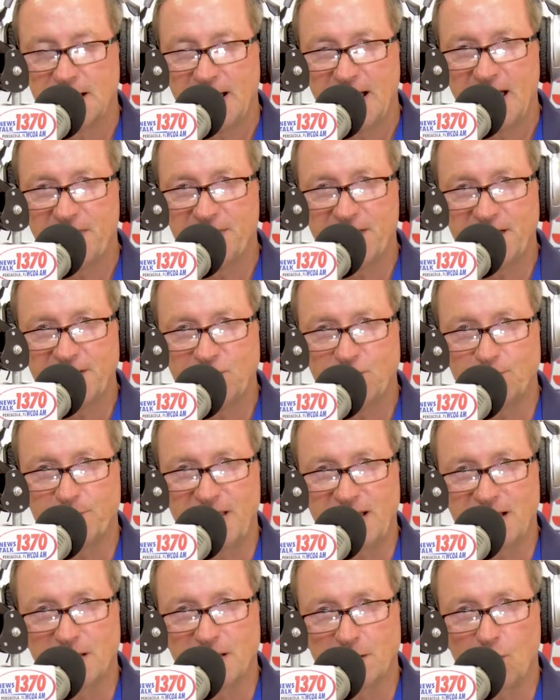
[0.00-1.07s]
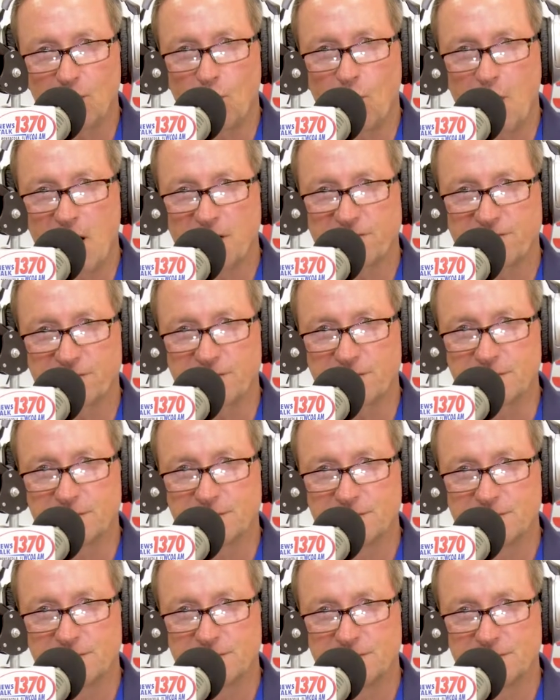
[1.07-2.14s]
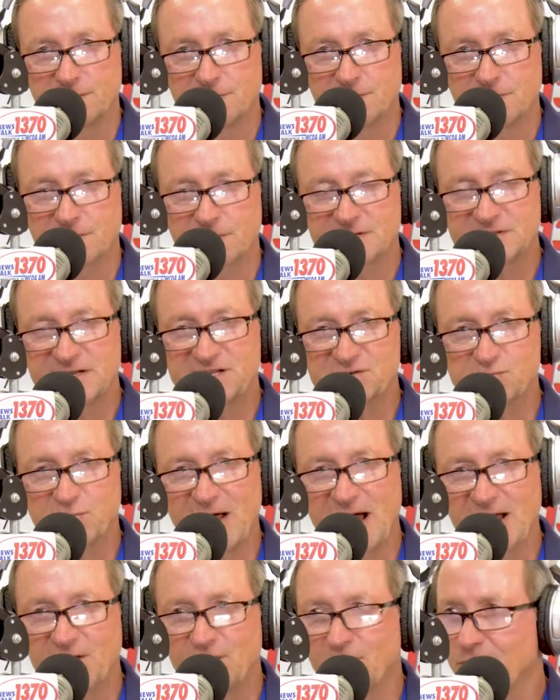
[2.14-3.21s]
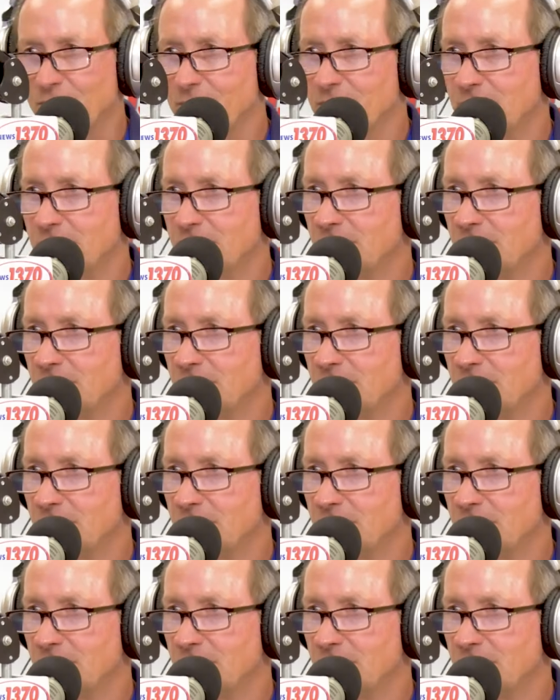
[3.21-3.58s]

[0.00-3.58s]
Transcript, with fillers: and then you make a low offer because that's what I do